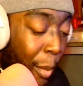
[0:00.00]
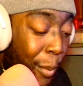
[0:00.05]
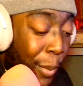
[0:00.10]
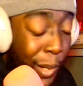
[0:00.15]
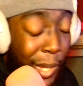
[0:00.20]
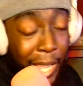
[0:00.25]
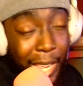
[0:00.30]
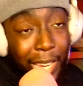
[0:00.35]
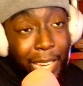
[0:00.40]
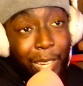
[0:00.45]

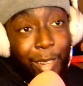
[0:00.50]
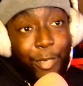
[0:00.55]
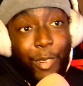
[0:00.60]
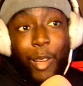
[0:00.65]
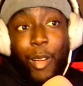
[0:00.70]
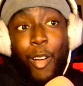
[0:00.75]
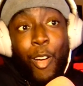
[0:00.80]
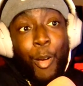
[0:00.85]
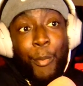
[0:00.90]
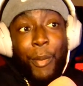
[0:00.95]
Playing
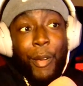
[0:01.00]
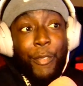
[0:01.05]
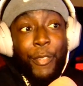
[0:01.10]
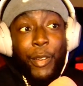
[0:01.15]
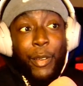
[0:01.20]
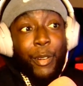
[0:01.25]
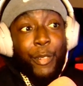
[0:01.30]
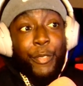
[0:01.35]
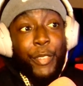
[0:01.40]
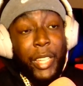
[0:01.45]
all my
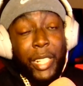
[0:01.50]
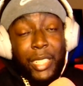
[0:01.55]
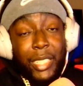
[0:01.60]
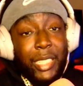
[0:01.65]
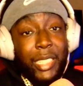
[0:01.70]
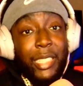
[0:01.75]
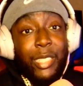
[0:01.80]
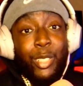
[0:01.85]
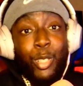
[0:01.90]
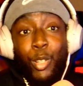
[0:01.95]
Final
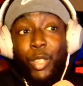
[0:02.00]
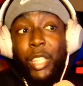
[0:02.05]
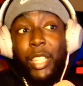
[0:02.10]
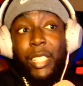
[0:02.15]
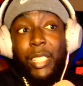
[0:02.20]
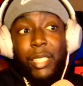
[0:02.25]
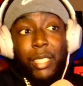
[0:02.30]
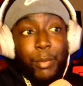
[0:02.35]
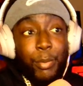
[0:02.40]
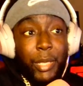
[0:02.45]
Fantasy on
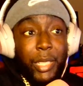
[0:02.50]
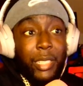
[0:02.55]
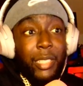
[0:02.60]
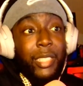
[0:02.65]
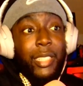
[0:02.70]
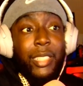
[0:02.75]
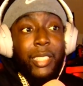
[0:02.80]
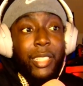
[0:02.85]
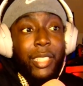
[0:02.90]
this bitch,